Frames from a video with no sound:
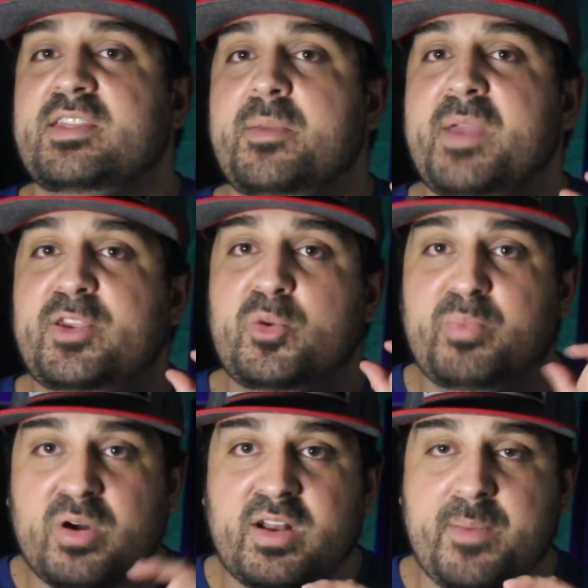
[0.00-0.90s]
They make you
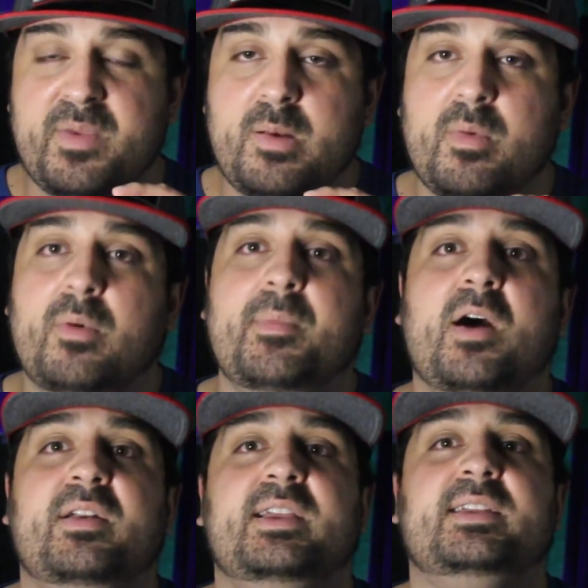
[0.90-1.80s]
put a minimum
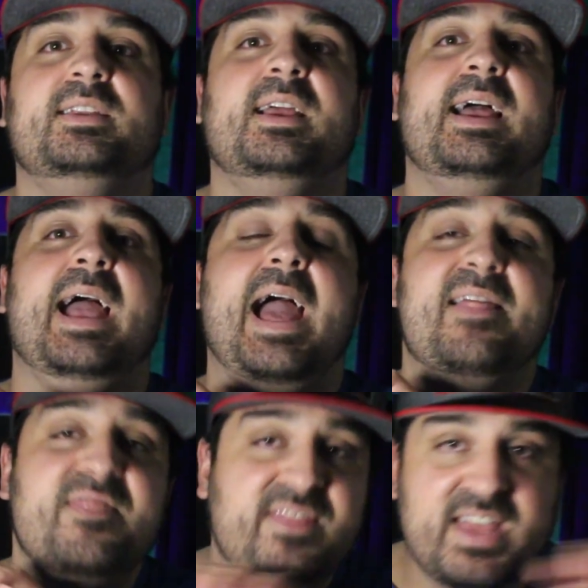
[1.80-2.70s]
amount in,
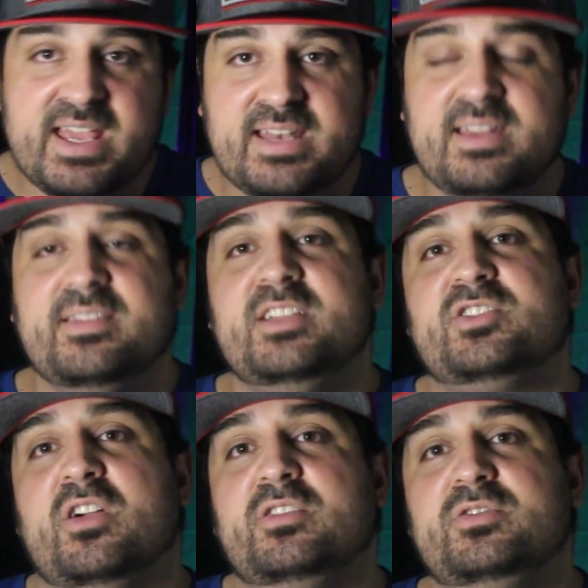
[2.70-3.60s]
and then they
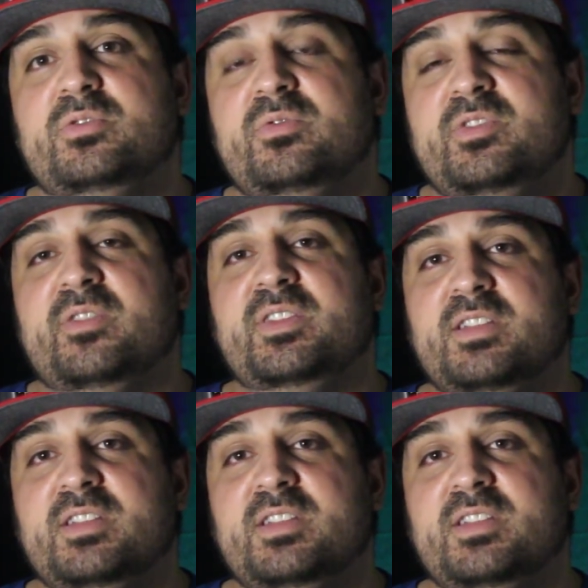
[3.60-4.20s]
charge you, $50.